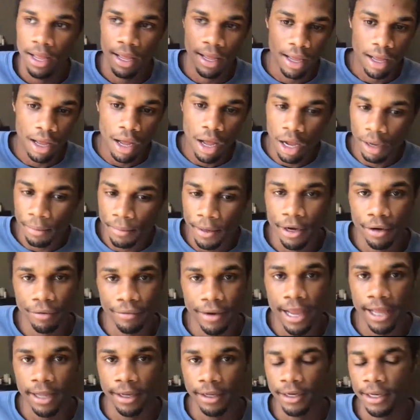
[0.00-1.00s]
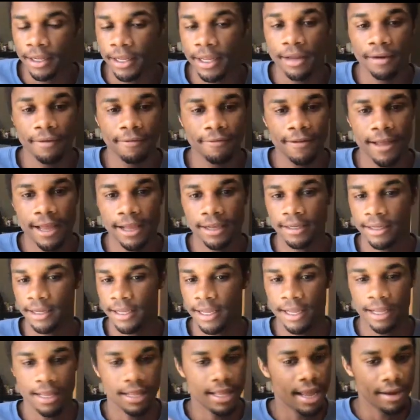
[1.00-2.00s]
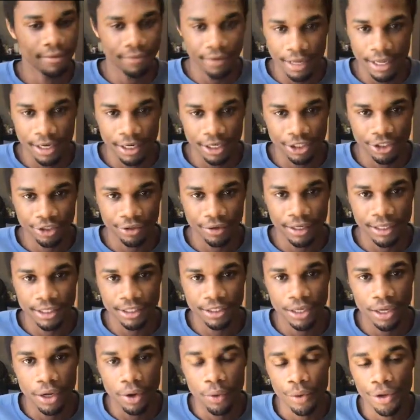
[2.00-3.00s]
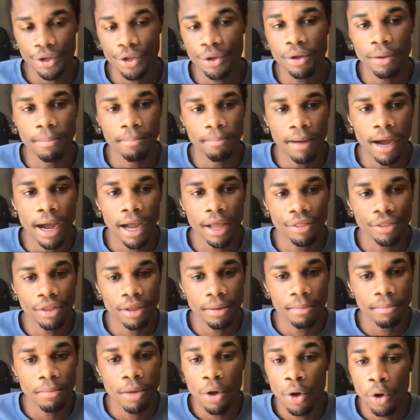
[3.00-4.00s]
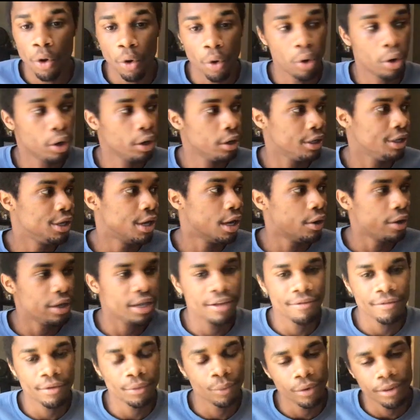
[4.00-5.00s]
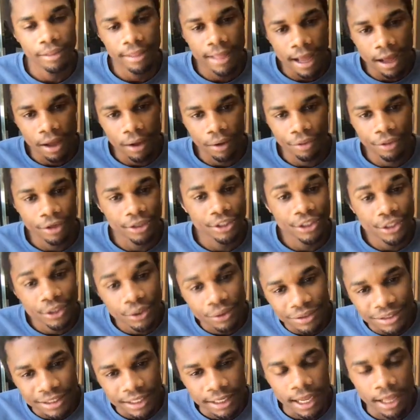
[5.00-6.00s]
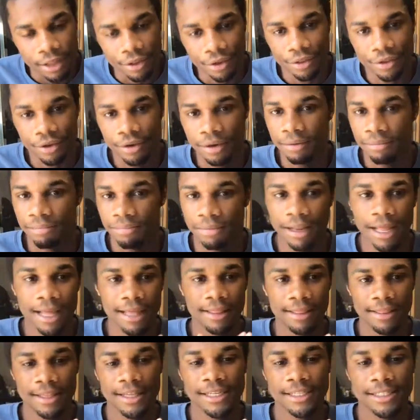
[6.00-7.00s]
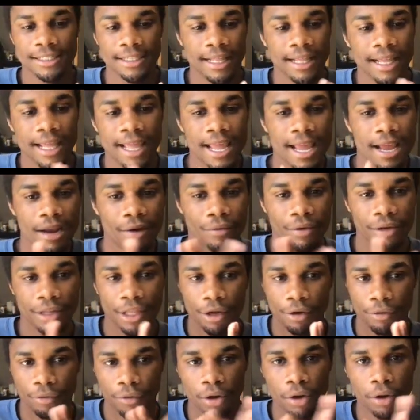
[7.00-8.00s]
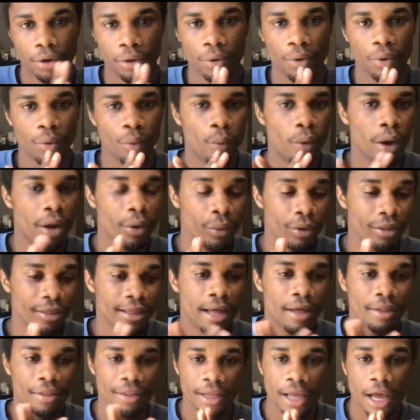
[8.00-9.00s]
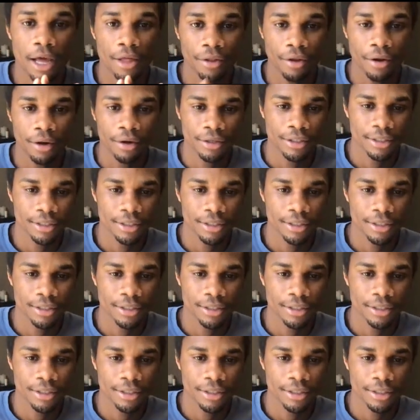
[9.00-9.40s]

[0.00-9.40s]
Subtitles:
Augmented reality can affect every industry. So when you combine them, or even without, they're still together. They're like this. They can't really grow one without the other.